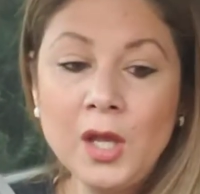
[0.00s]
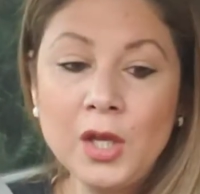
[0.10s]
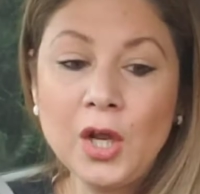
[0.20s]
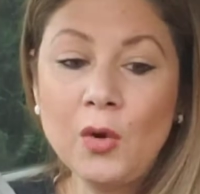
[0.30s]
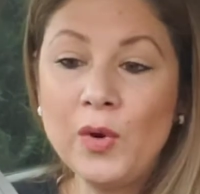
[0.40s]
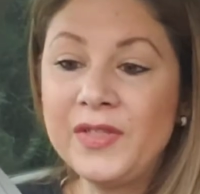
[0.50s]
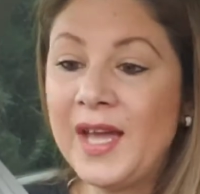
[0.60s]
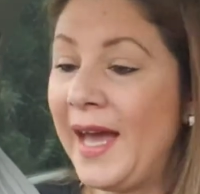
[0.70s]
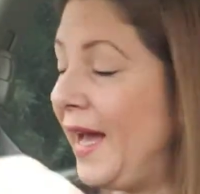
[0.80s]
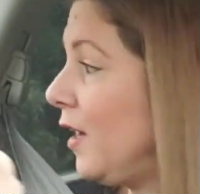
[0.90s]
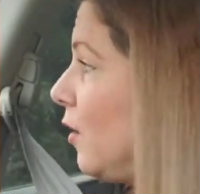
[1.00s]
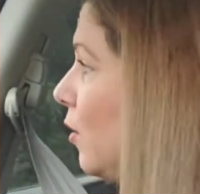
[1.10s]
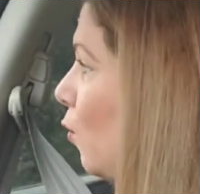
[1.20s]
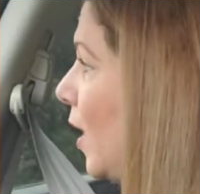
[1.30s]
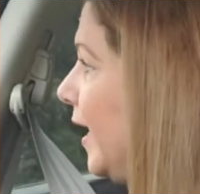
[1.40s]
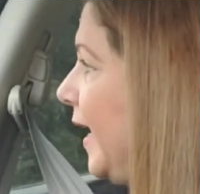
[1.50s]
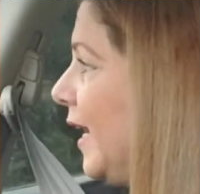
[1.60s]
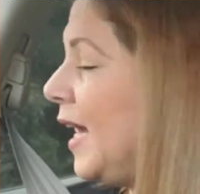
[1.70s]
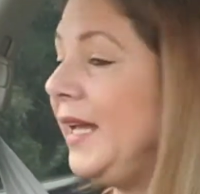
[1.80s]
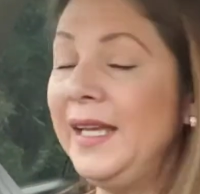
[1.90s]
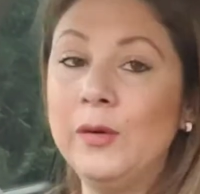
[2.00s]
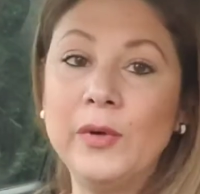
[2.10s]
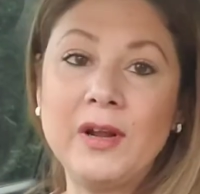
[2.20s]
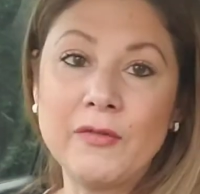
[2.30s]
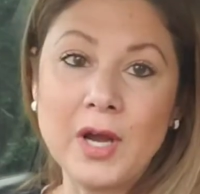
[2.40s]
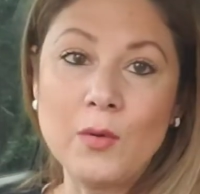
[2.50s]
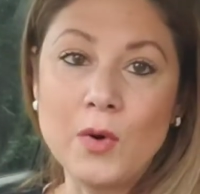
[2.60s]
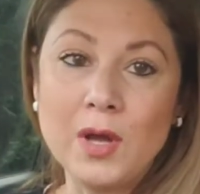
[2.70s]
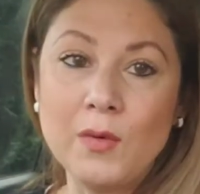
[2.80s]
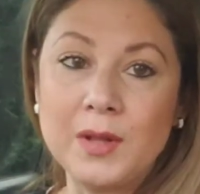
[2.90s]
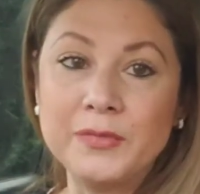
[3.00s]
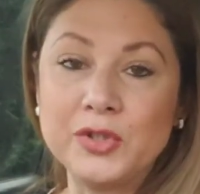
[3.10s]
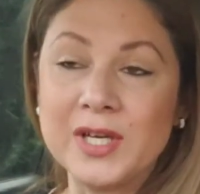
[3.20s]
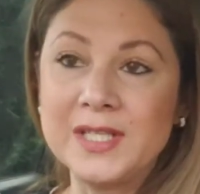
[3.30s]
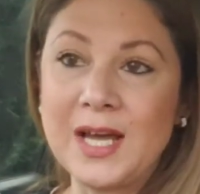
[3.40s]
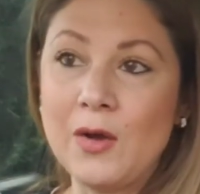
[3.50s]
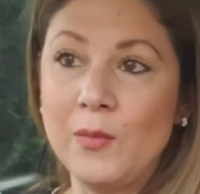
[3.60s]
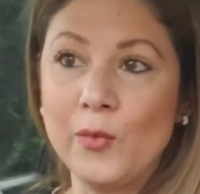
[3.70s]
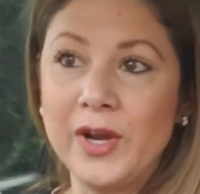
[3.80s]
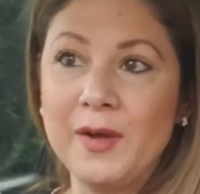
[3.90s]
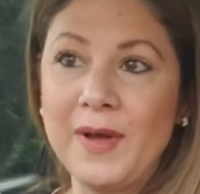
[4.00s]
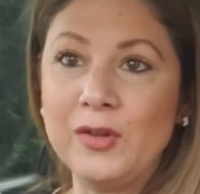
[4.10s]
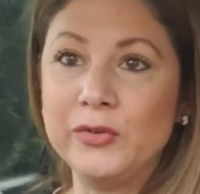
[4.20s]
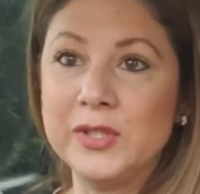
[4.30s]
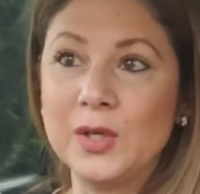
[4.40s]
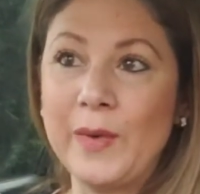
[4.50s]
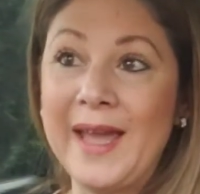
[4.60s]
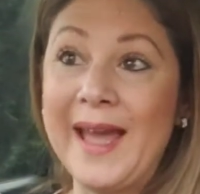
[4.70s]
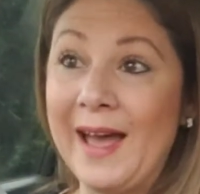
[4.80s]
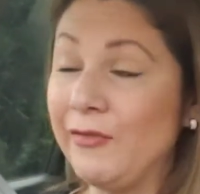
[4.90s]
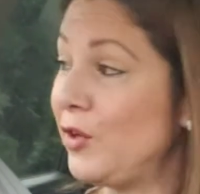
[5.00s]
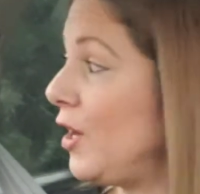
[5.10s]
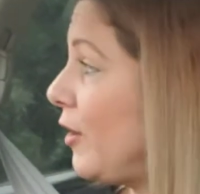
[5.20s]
you know, what the heck? Why can't I eat whatever I want while I'm stressed out and worry about losing weight after I